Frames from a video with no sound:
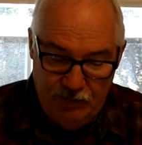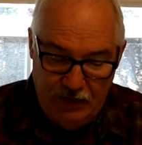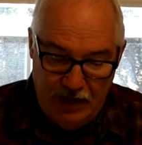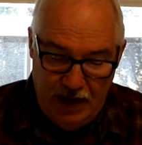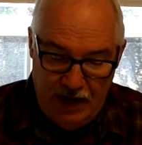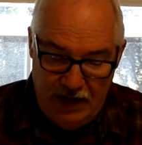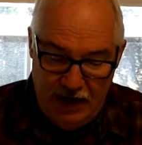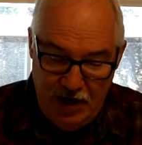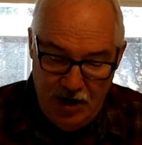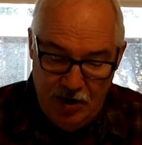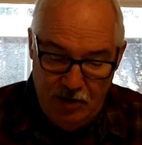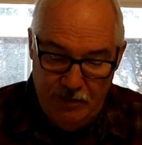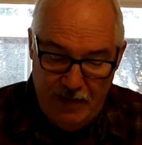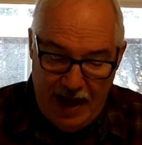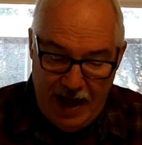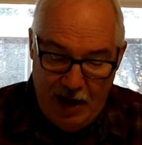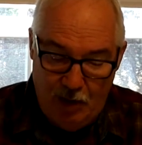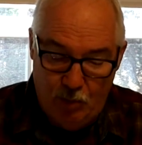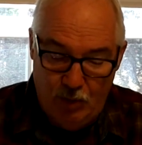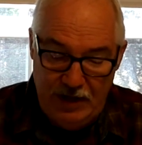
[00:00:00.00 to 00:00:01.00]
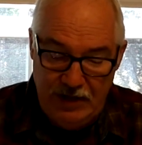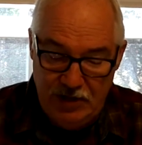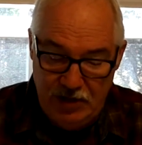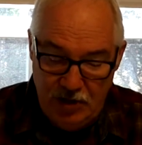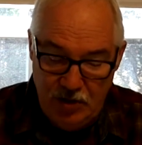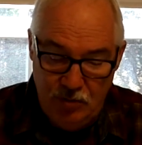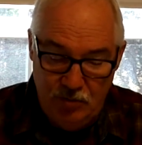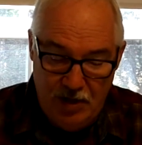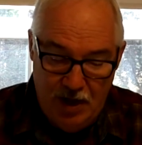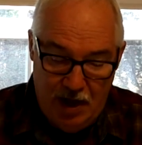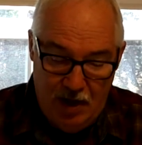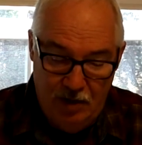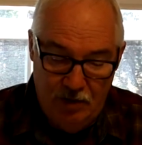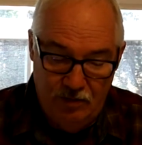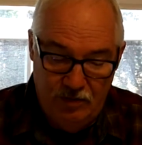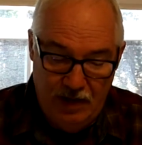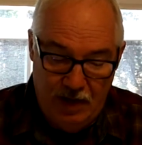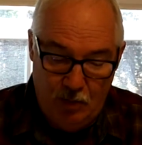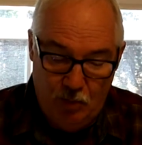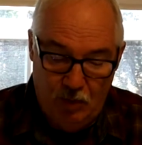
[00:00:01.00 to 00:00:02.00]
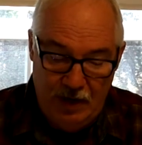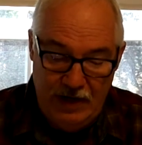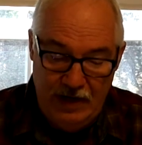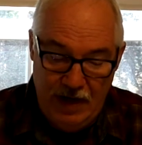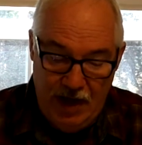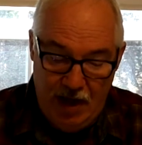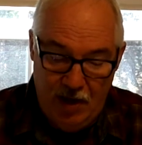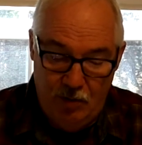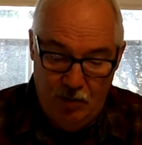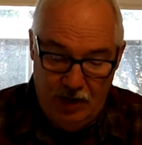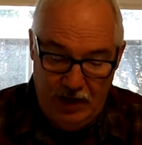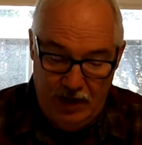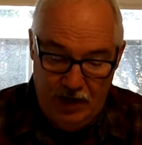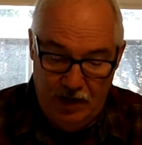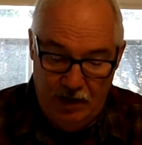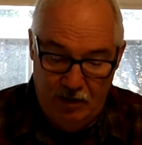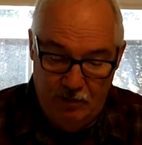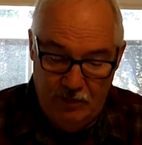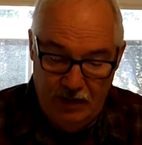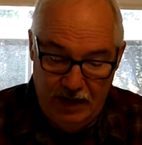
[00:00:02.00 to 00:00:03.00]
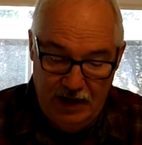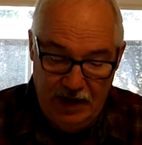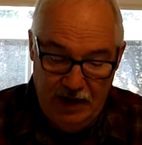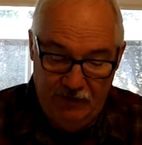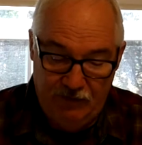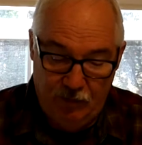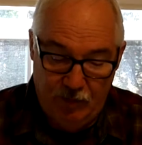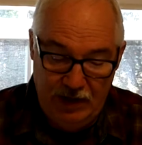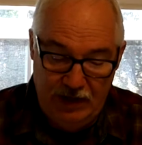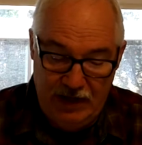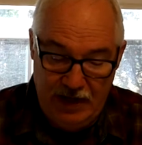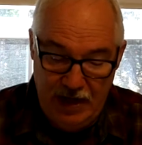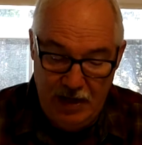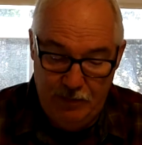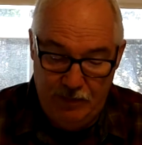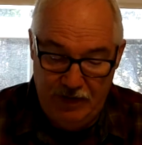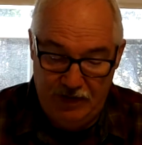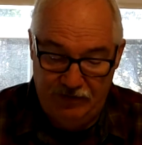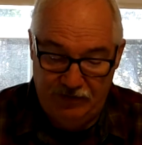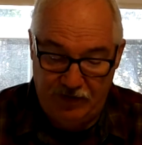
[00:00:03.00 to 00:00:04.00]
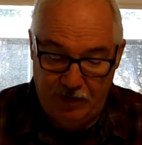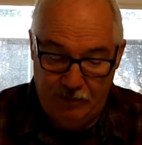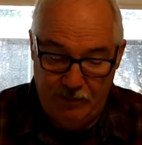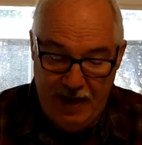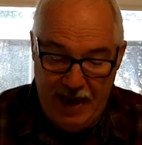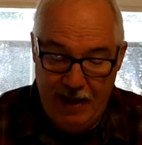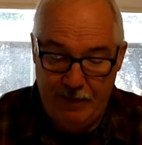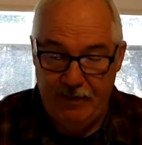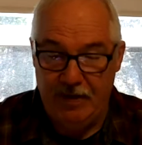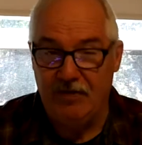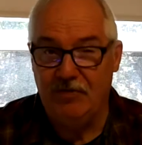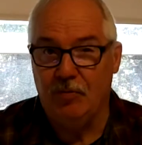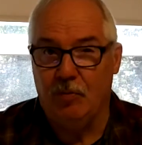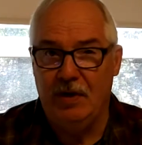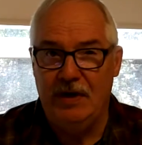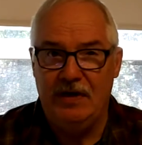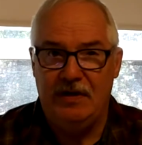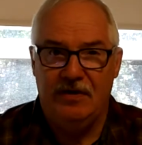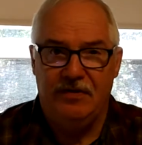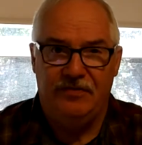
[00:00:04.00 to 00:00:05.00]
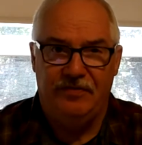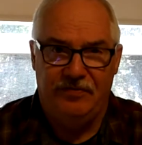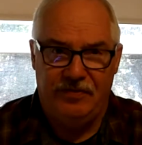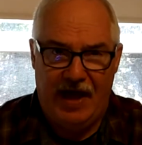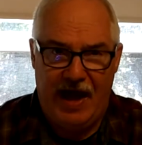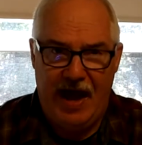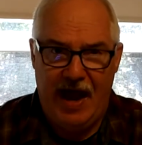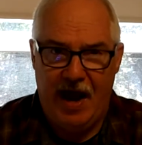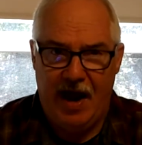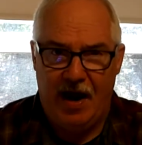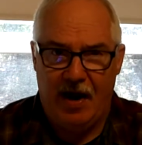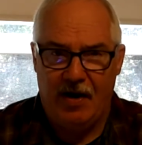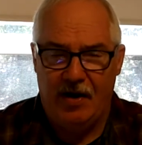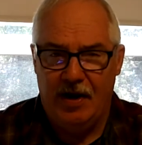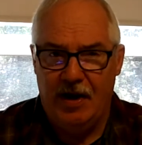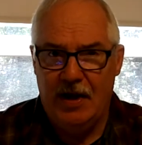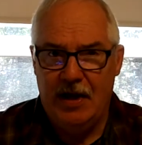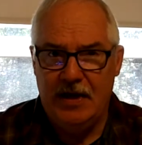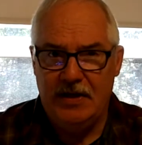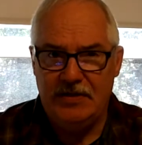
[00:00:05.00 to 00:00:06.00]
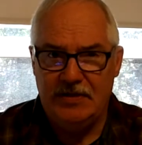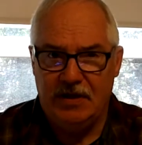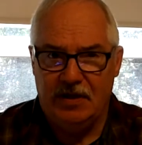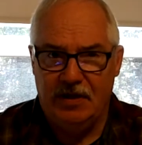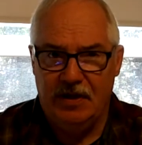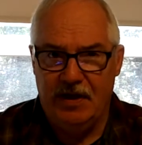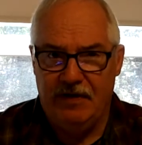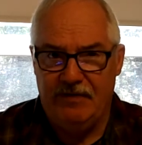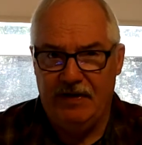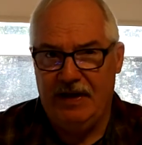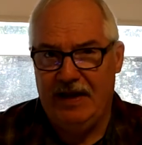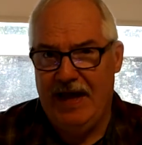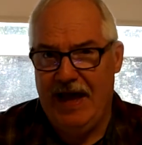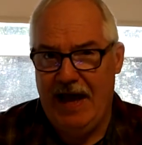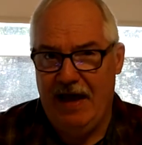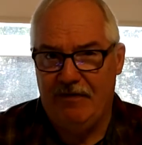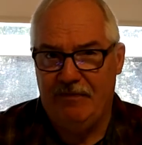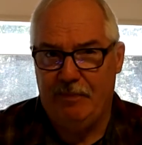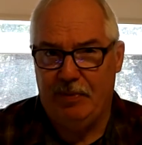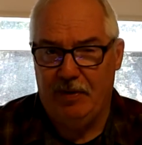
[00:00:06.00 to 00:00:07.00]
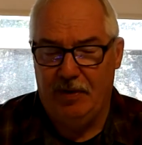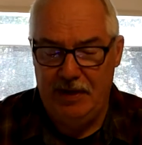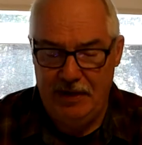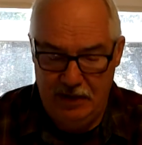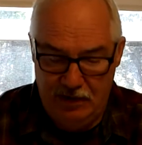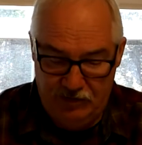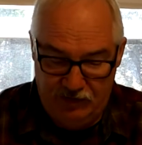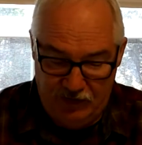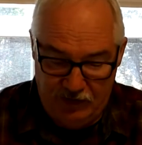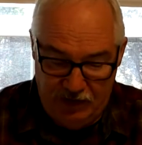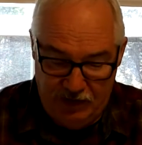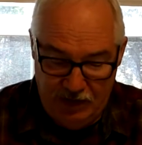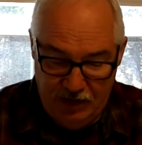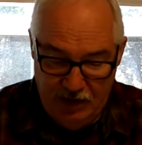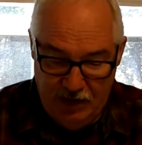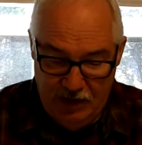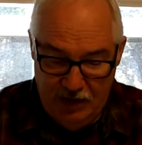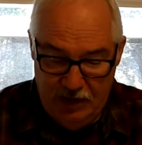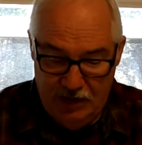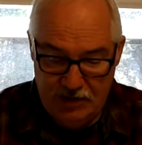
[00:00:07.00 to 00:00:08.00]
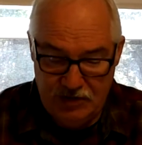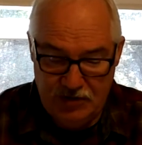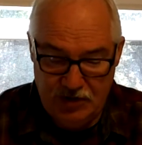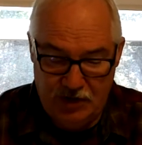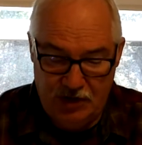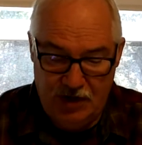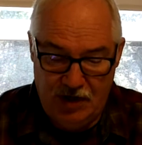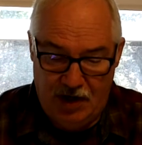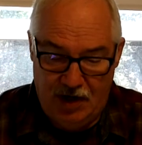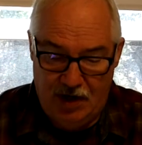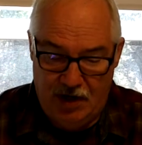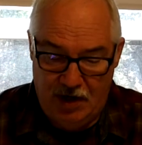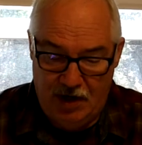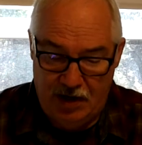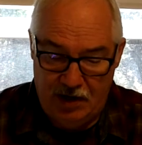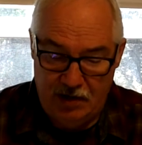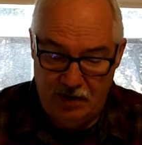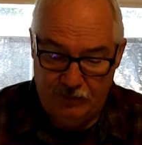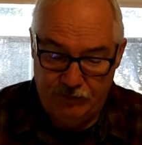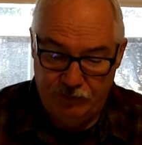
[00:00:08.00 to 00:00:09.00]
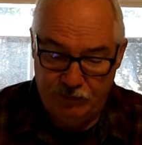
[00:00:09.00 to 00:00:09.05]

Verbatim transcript: And hereby we do know that we know him if we keep his commandments. We desire to live a life pleasing to God.